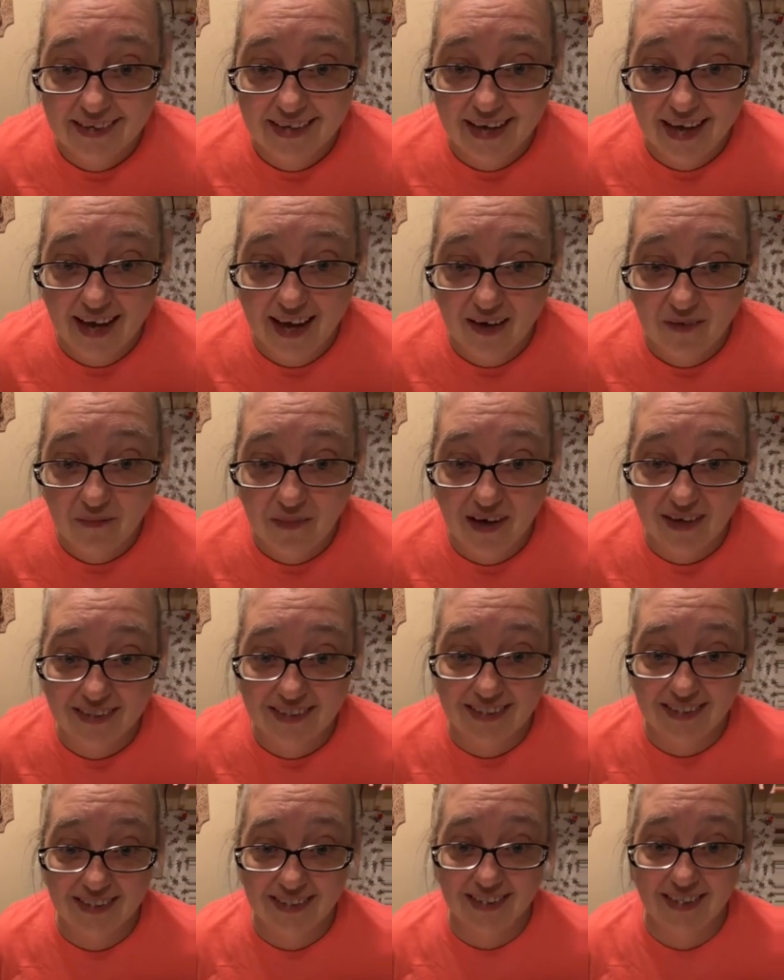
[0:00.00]
The cat
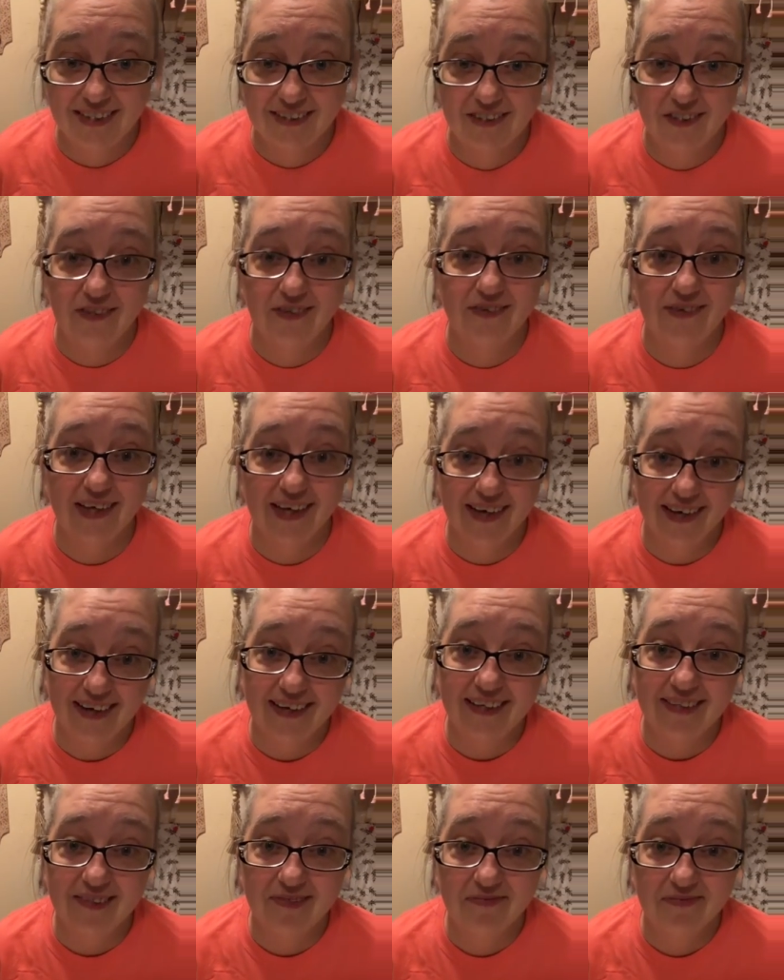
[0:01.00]
boxes get you,
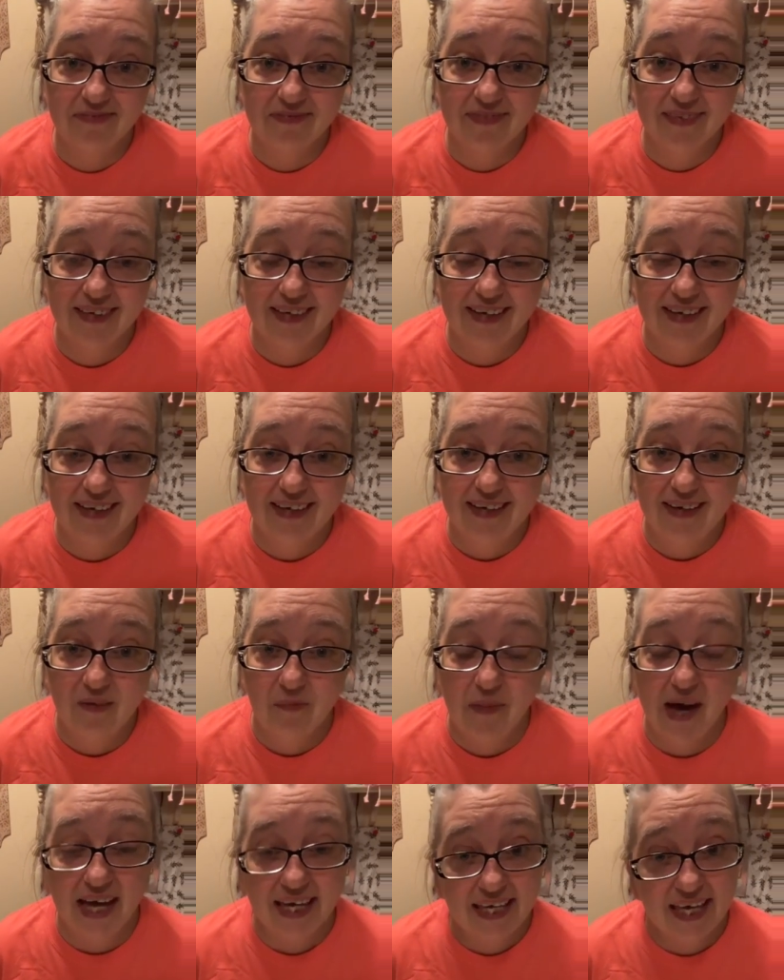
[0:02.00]
yeah.
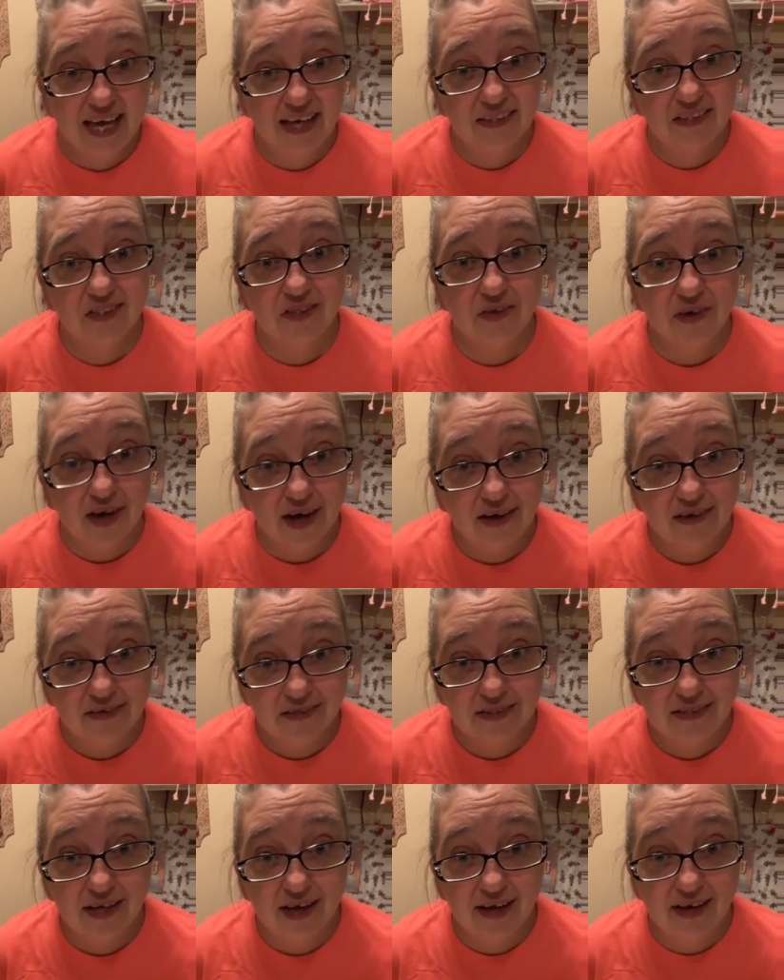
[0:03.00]
My cats are
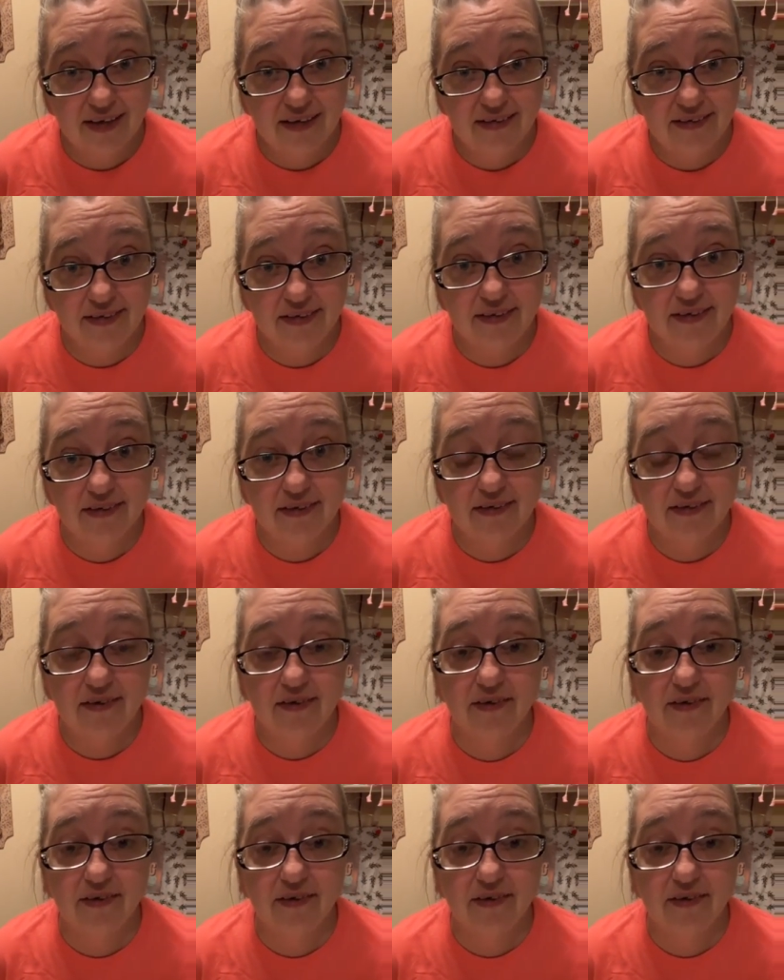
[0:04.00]
outside